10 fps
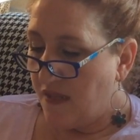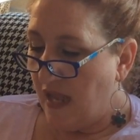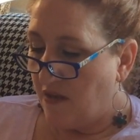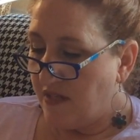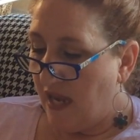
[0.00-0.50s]
it's
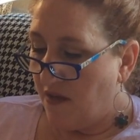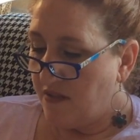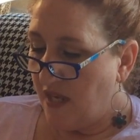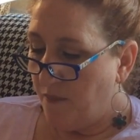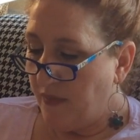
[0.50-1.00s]

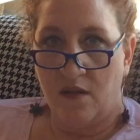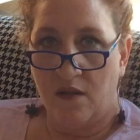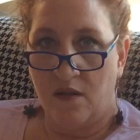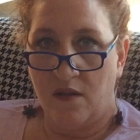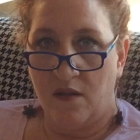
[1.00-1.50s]
downtown
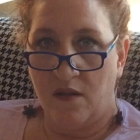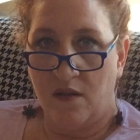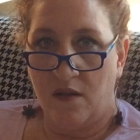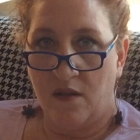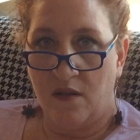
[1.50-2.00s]
Tempe
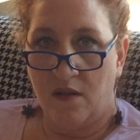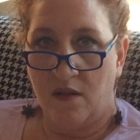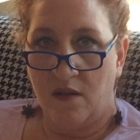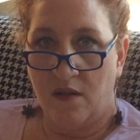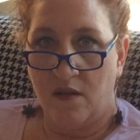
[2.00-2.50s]
at the
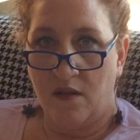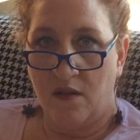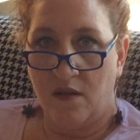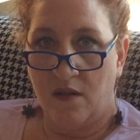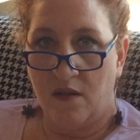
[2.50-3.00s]

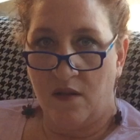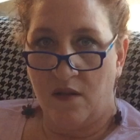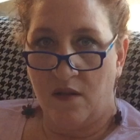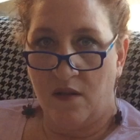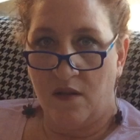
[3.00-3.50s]
Tempe Beach
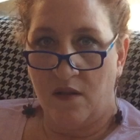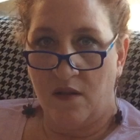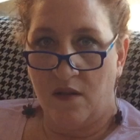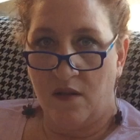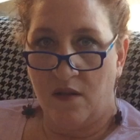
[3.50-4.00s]
Park
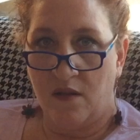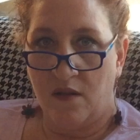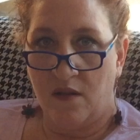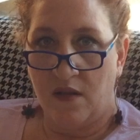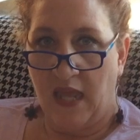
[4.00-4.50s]
along
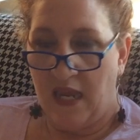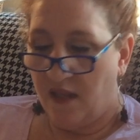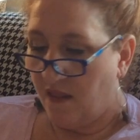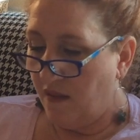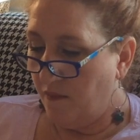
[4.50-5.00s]
the lake
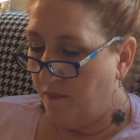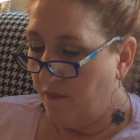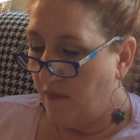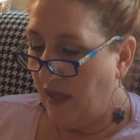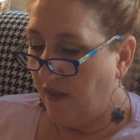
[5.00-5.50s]

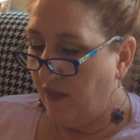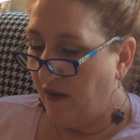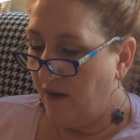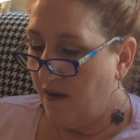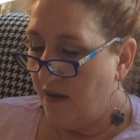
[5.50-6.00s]

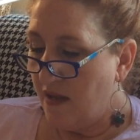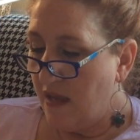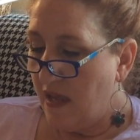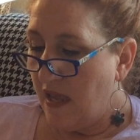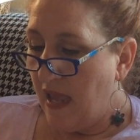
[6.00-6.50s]
there.
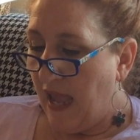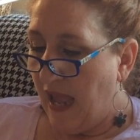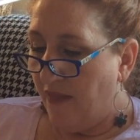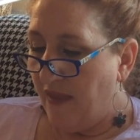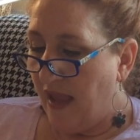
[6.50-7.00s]

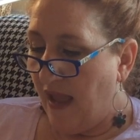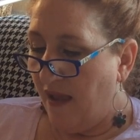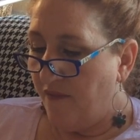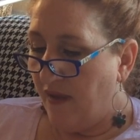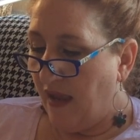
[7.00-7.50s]
And they
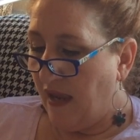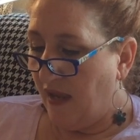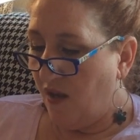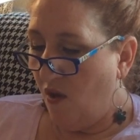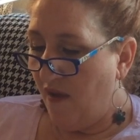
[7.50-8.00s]
have a
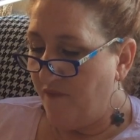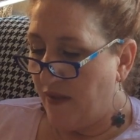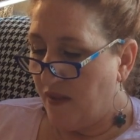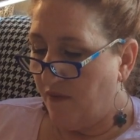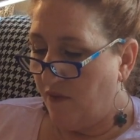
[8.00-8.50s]
Aloha
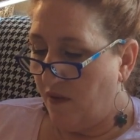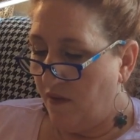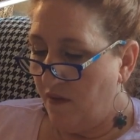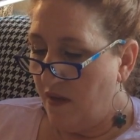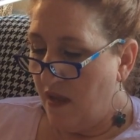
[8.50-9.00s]

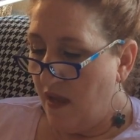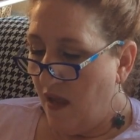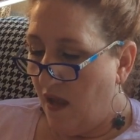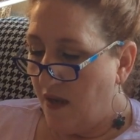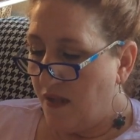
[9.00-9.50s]
Festival
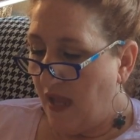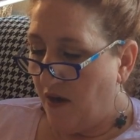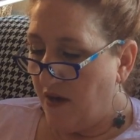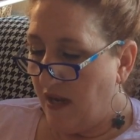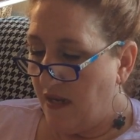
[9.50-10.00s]
on
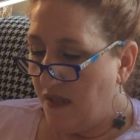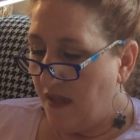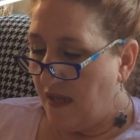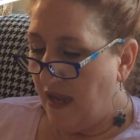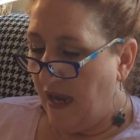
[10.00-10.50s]
Saturday and
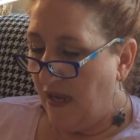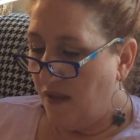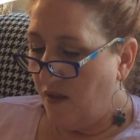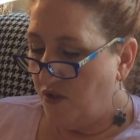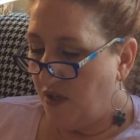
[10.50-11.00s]
Sunday.
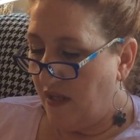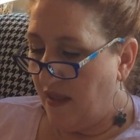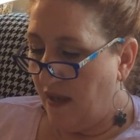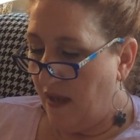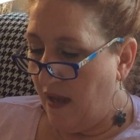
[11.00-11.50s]
It's usually
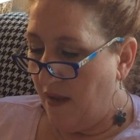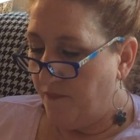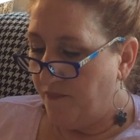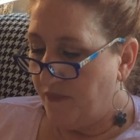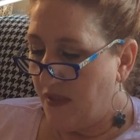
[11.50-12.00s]

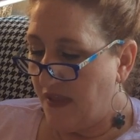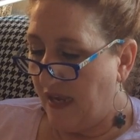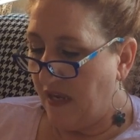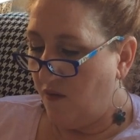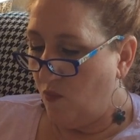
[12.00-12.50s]
the
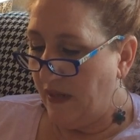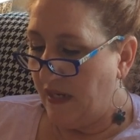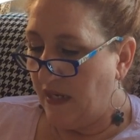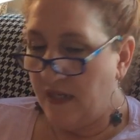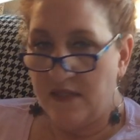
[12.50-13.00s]
second
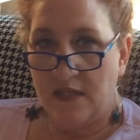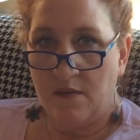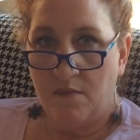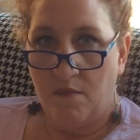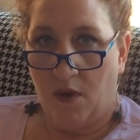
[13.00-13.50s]
weekend
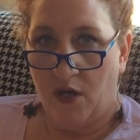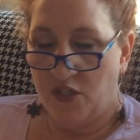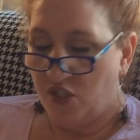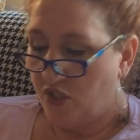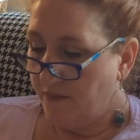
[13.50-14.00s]
in
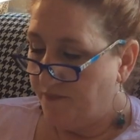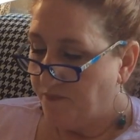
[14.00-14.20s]
March.